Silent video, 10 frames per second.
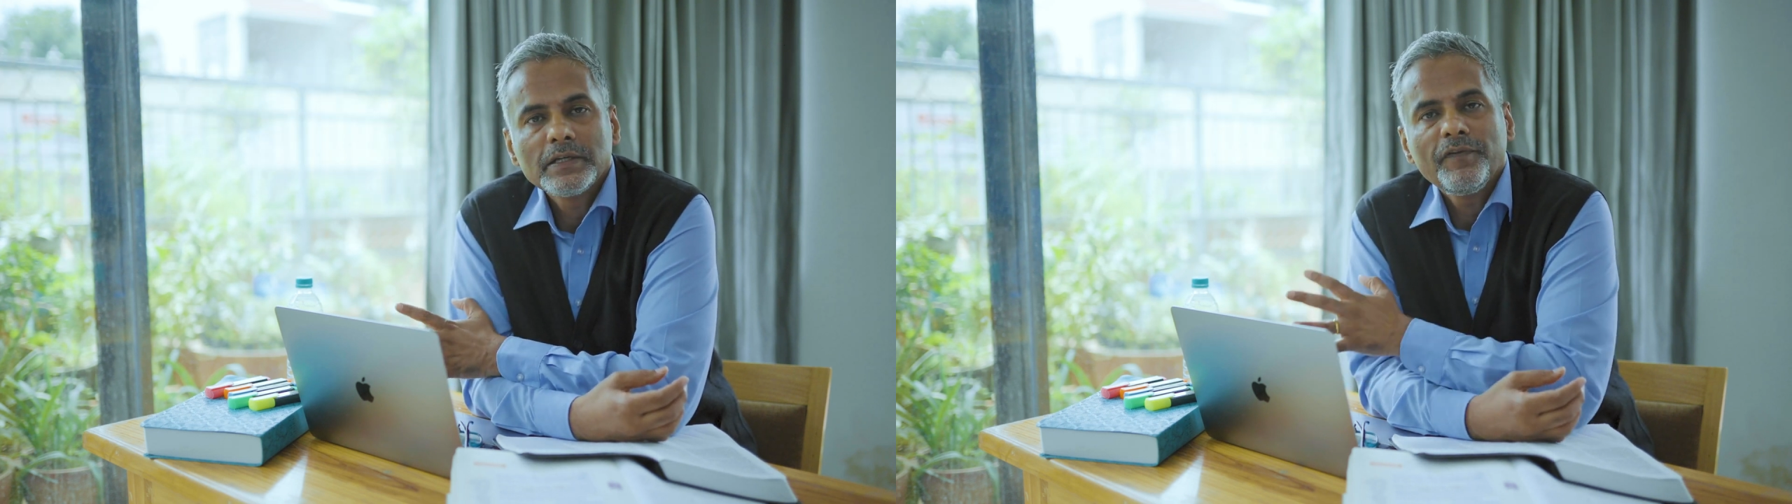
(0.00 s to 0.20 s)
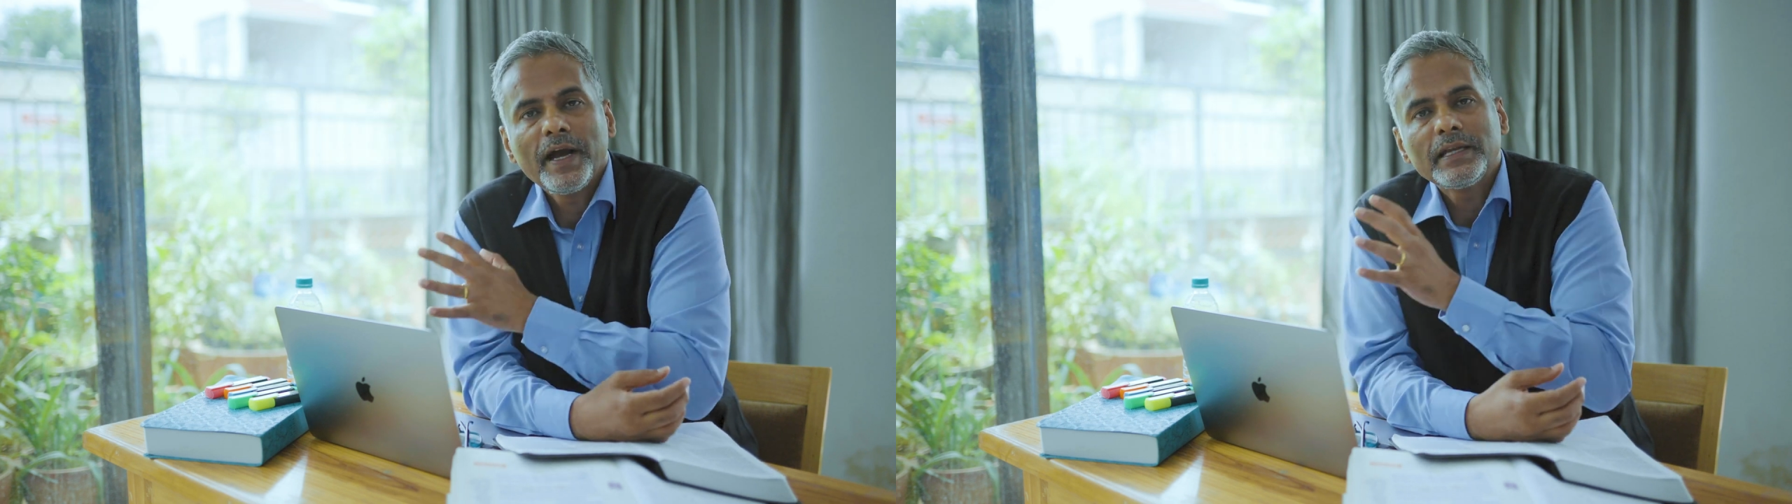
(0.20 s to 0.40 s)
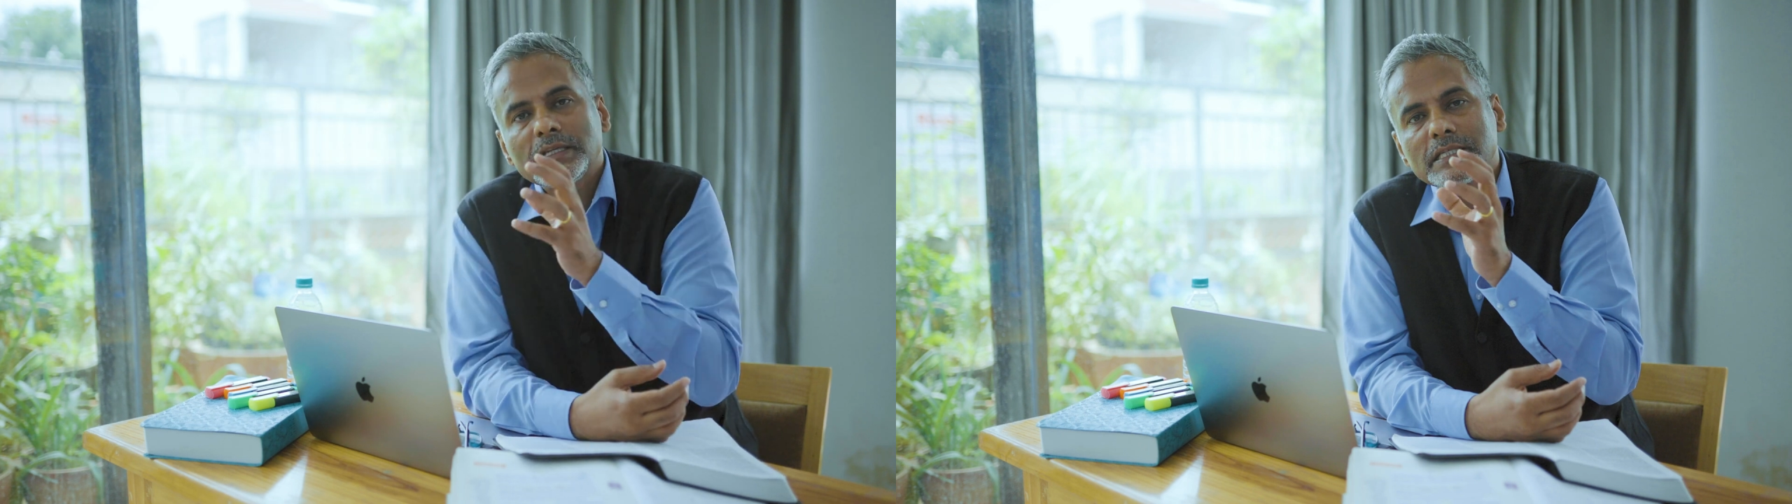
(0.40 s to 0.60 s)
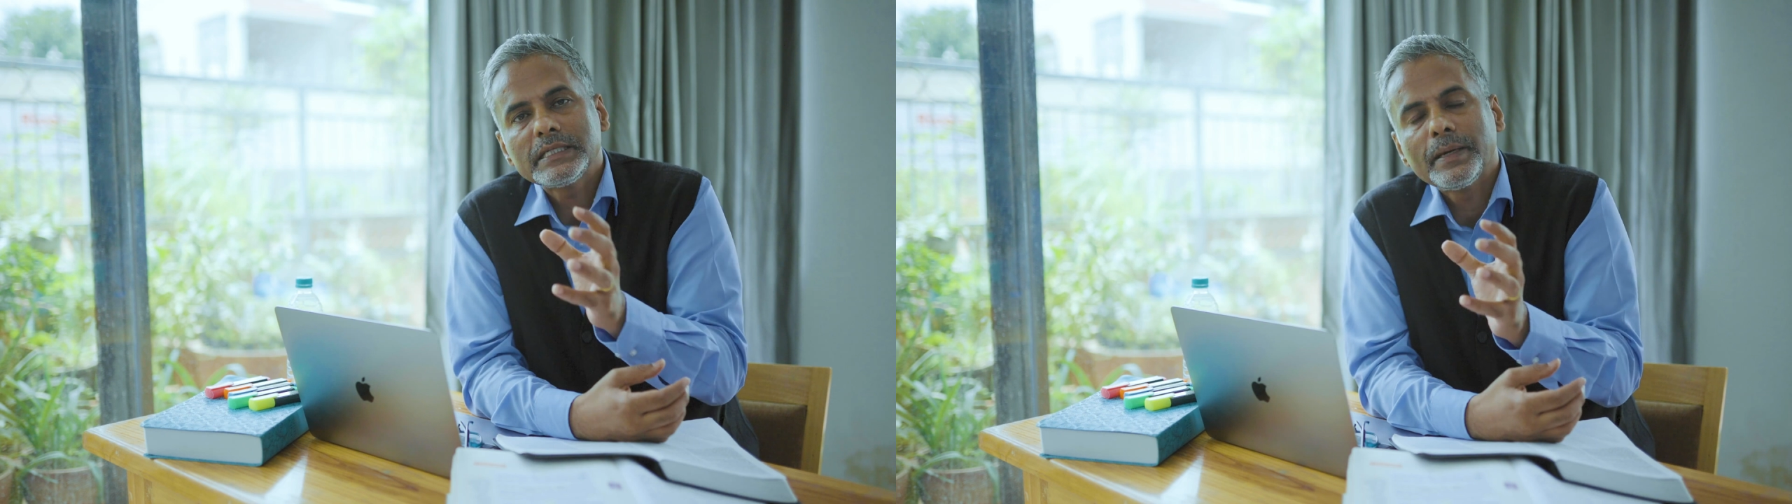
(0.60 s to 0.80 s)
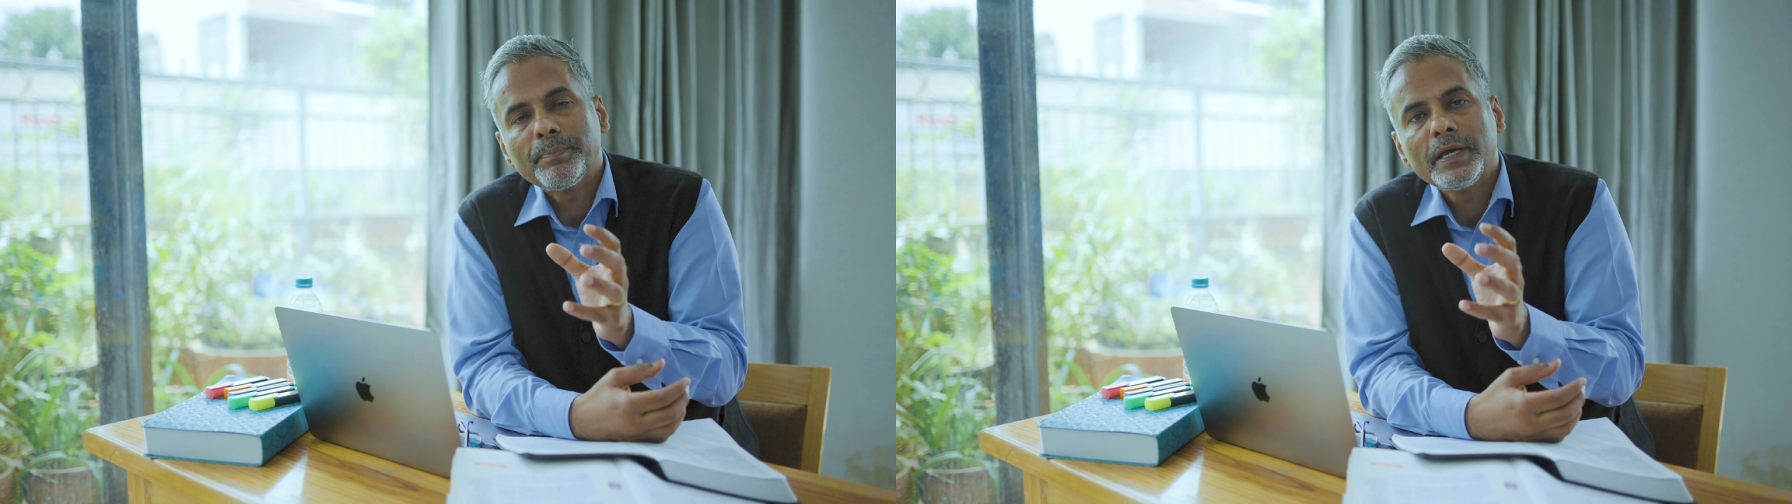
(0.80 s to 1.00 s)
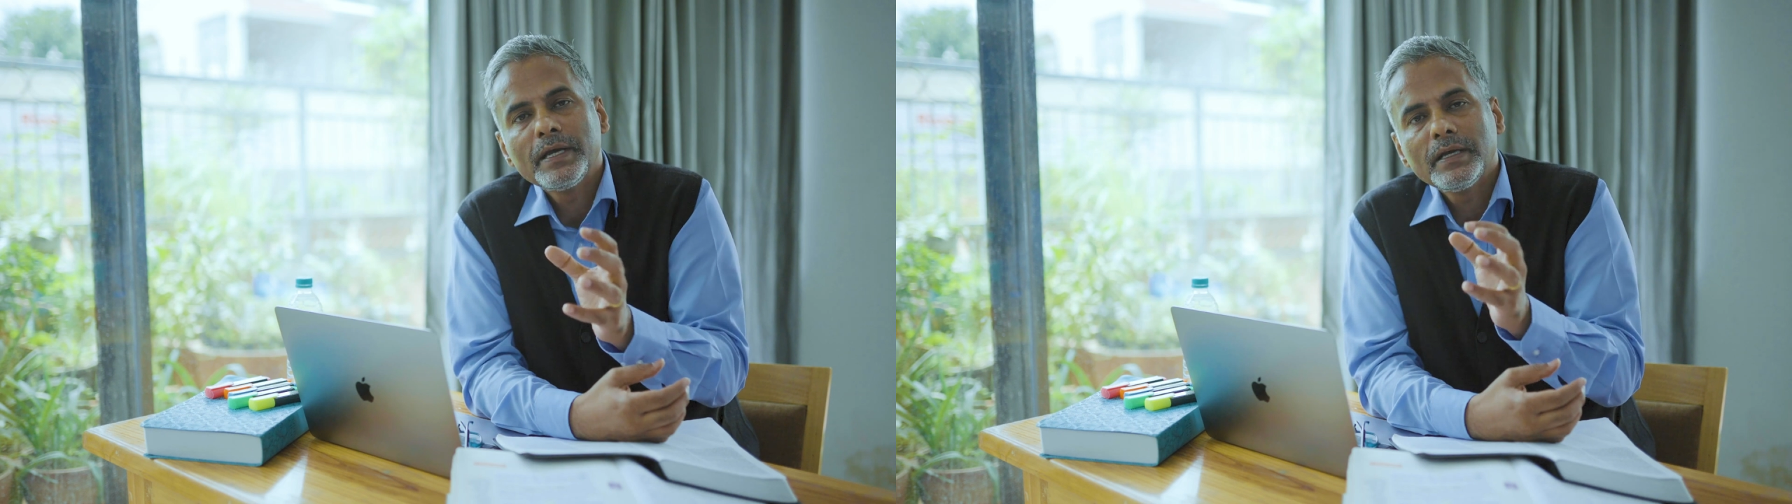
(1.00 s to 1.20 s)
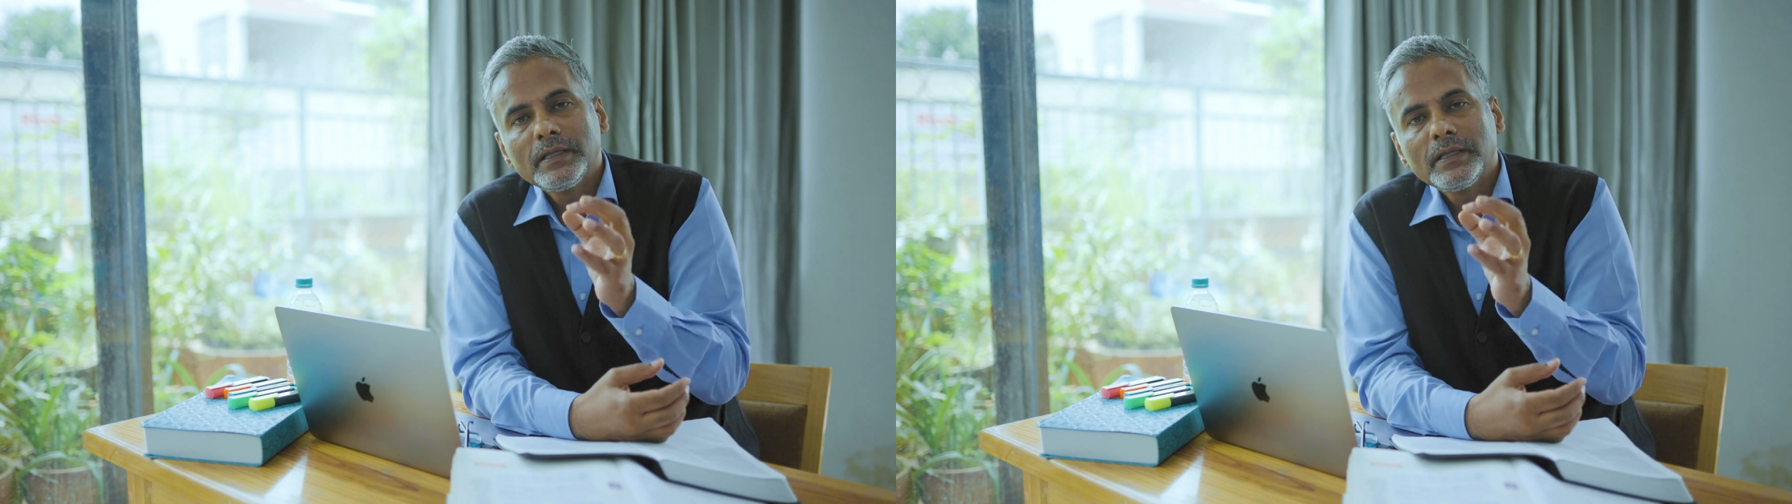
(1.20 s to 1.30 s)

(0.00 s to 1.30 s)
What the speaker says: The final step,